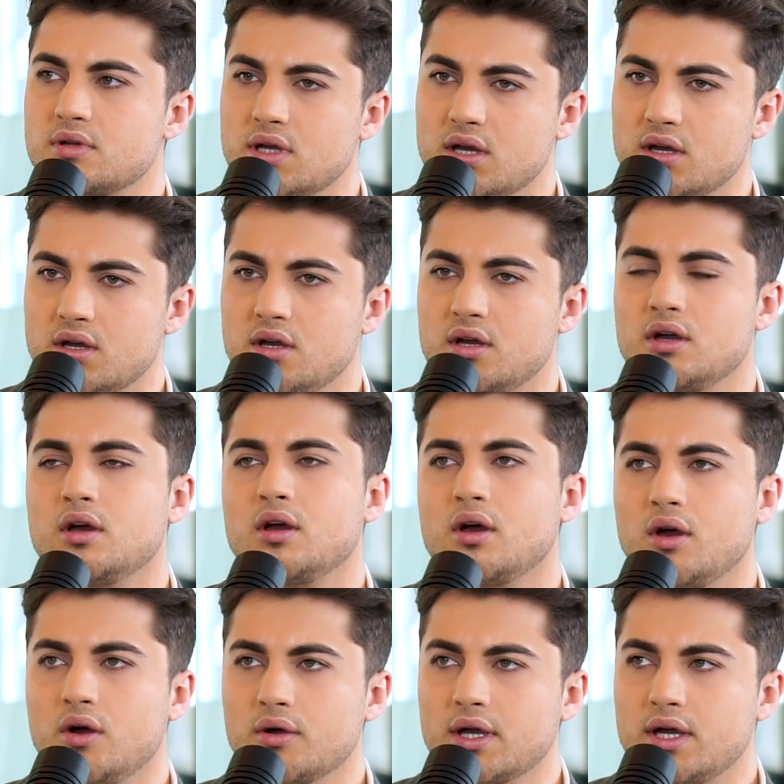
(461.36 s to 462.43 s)
Yeah.
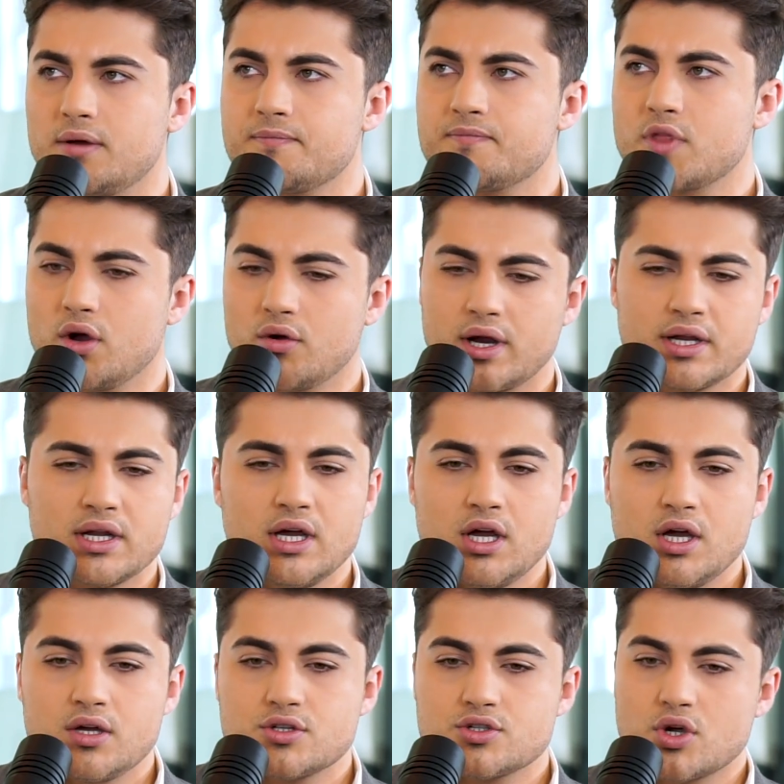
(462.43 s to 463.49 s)
Okay. All right.
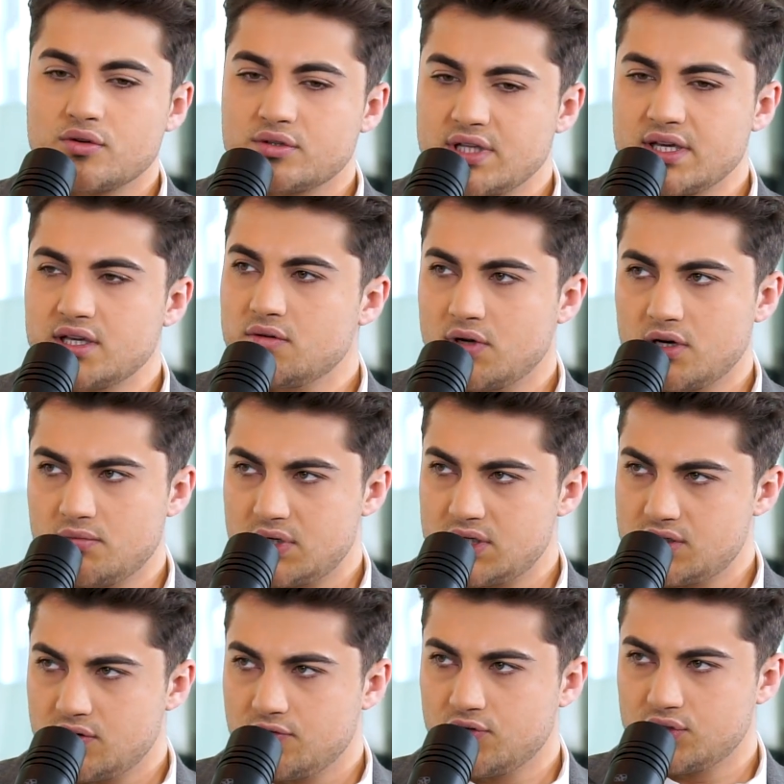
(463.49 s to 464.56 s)
So thank you very
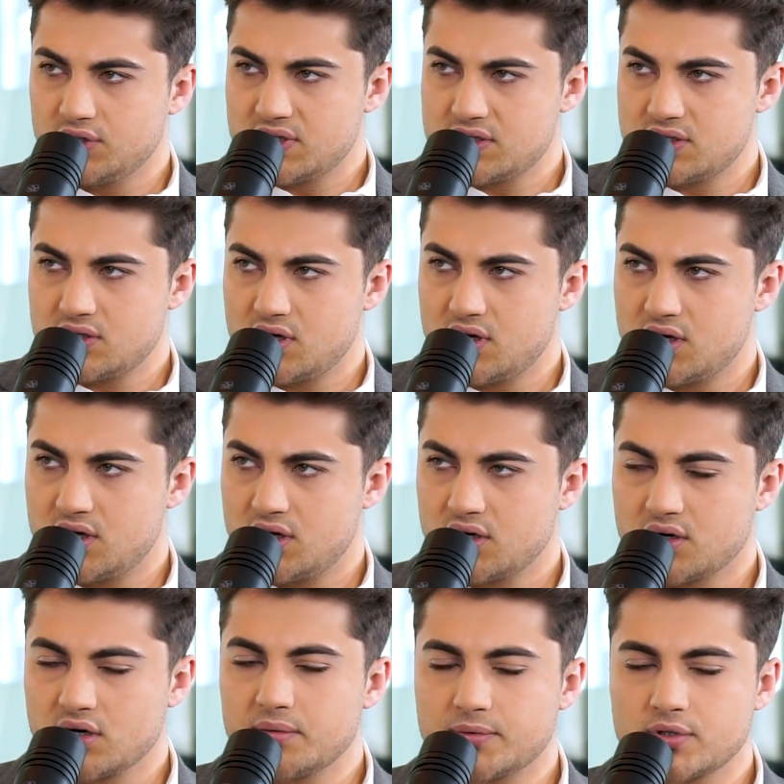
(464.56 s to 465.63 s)
much for this
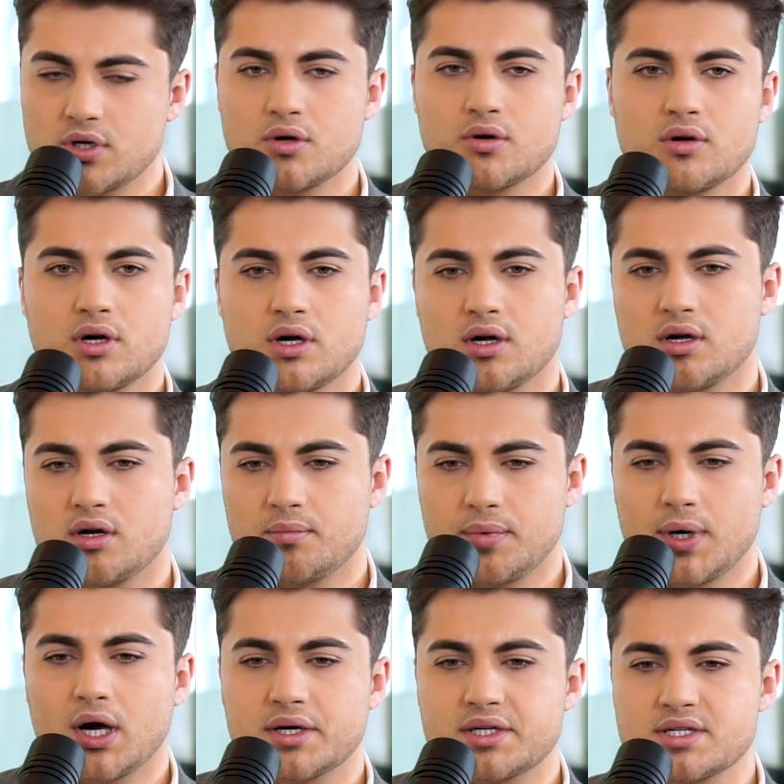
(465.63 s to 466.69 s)
crypto
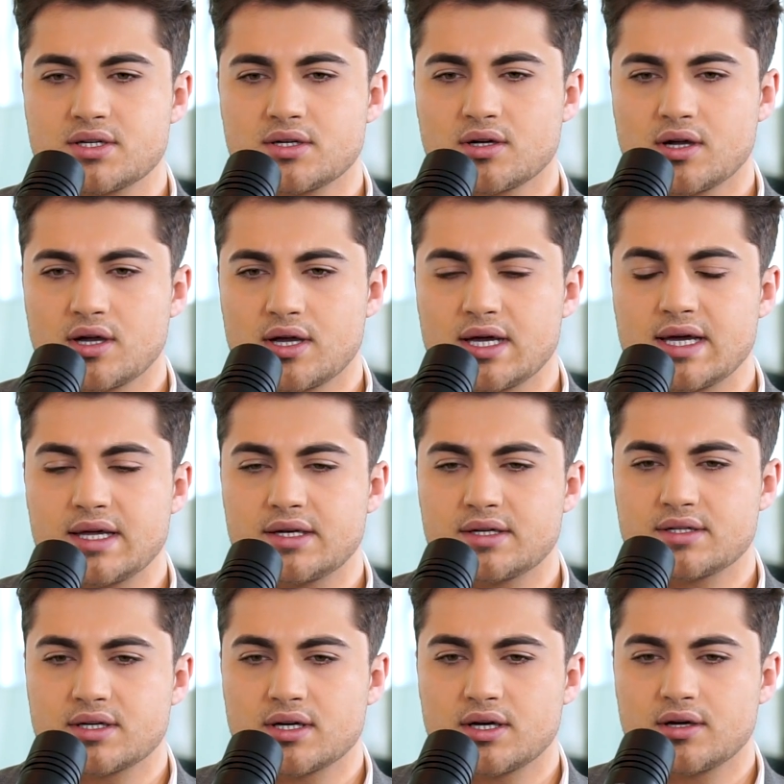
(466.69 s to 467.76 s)
part,
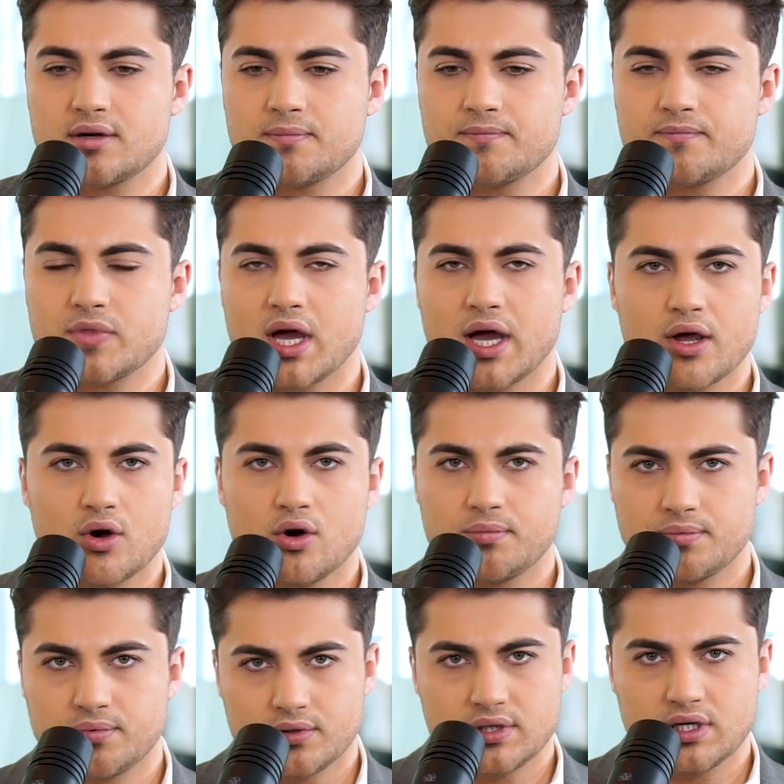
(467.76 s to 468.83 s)
and I hope
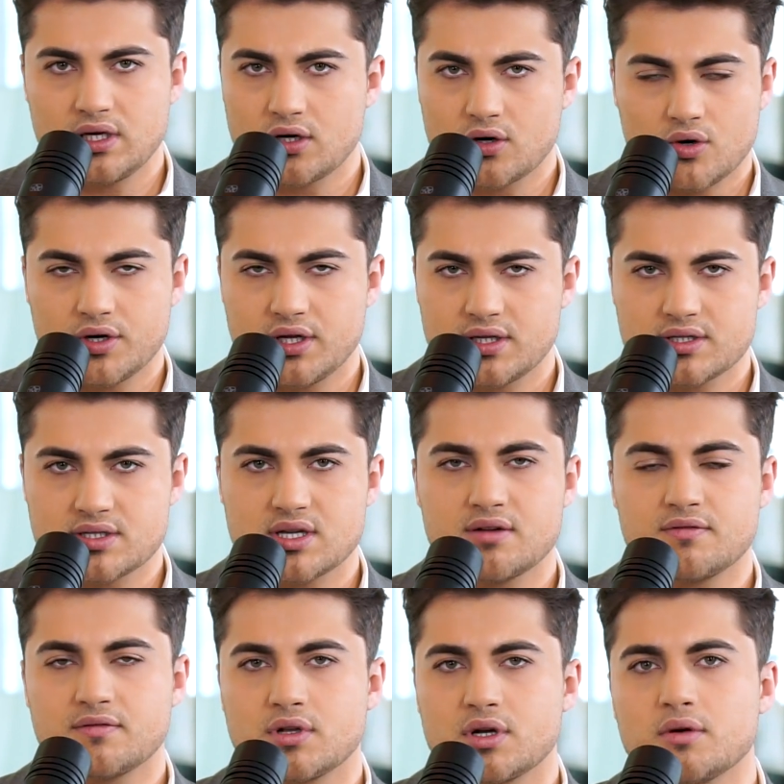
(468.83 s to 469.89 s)
the audience have